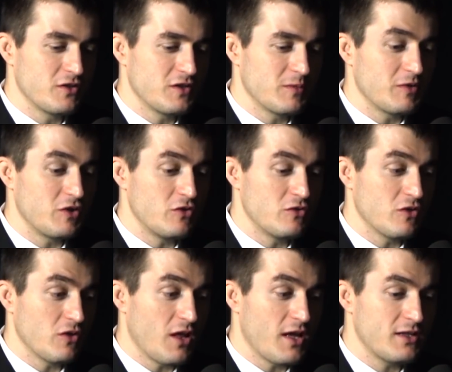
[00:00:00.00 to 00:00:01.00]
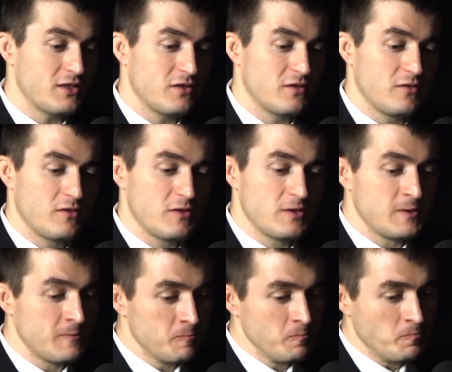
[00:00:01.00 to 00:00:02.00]
something you used a lot?
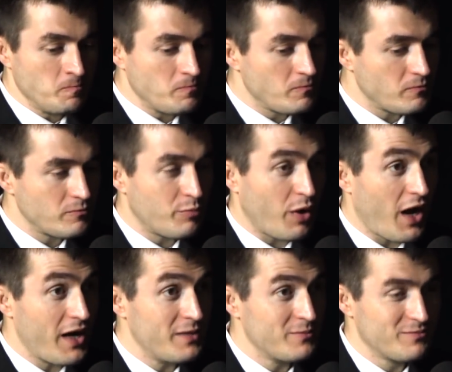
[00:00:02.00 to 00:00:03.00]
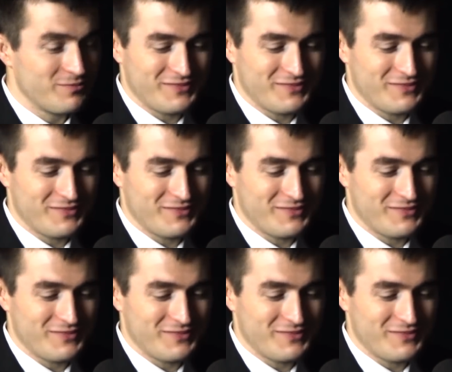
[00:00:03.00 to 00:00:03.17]
Pi?